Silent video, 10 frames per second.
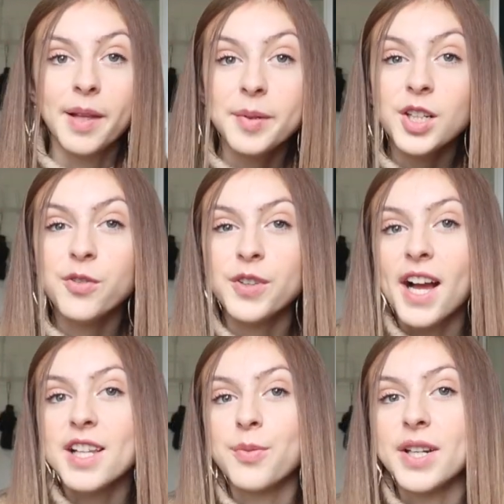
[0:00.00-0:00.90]
Let me know if you
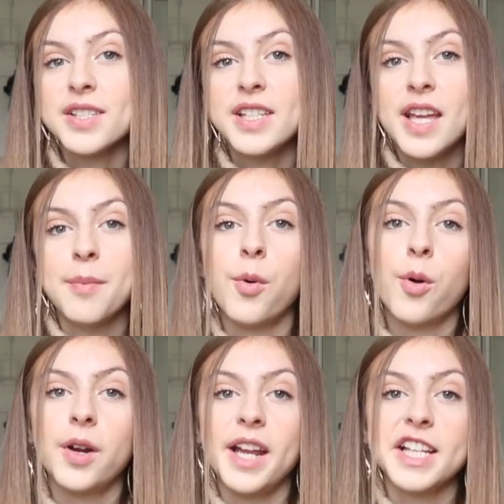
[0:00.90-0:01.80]
guys want to see a
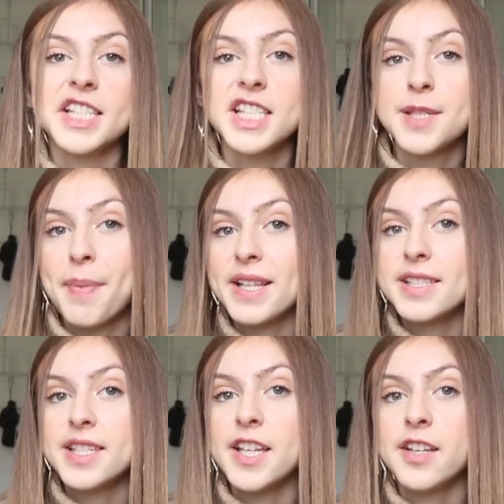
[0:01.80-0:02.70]
more
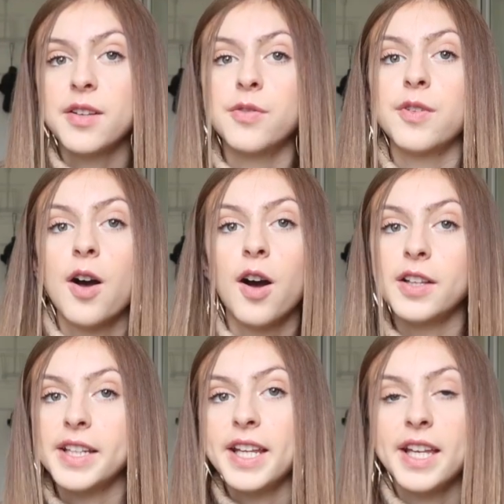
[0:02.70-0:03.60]
expensive
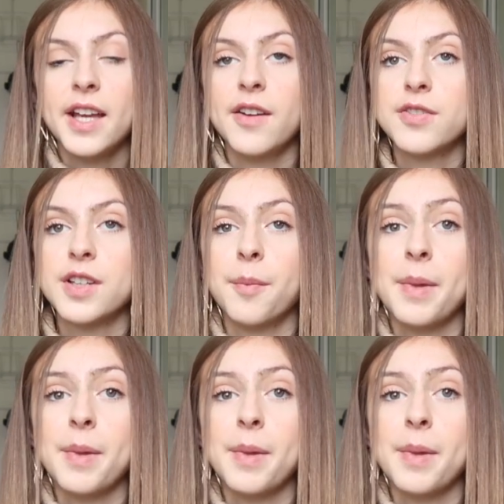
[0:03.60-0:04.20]
holiday gift,